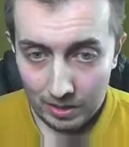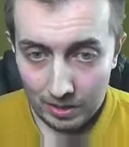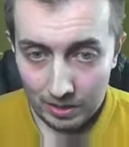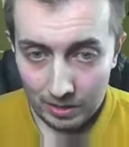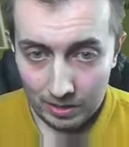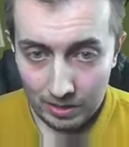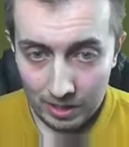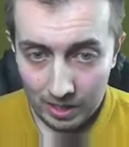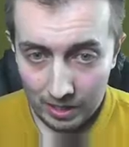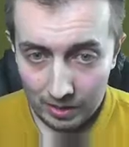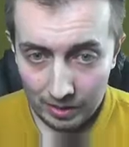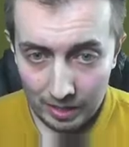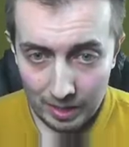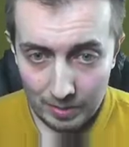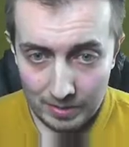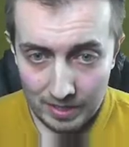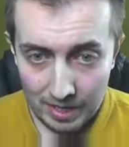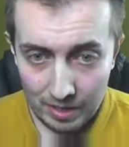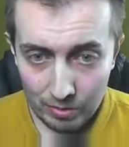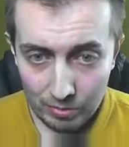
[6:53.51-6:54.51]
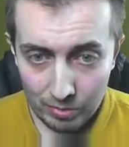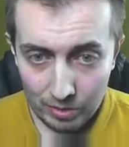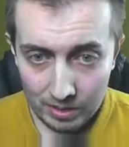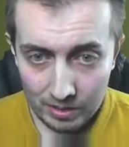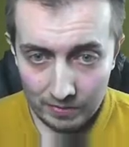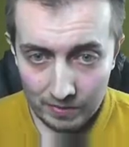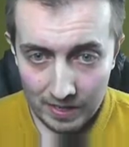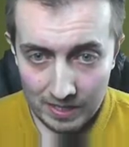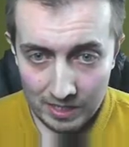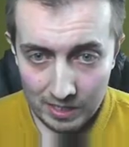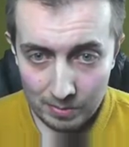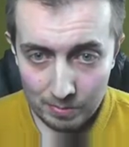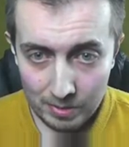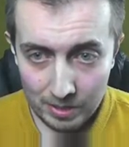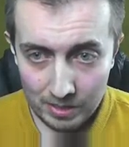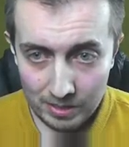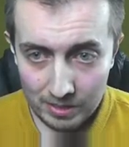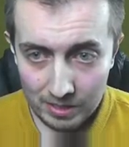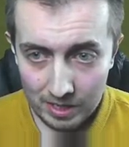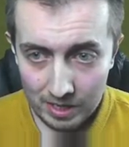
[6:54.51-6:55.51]
Somehow keeps getting through our defence,
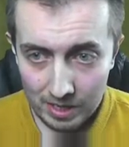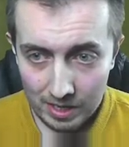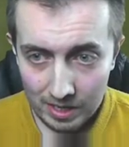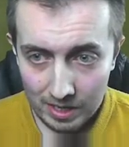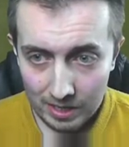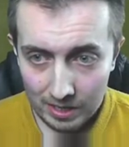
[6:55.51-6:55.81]
but... Uh...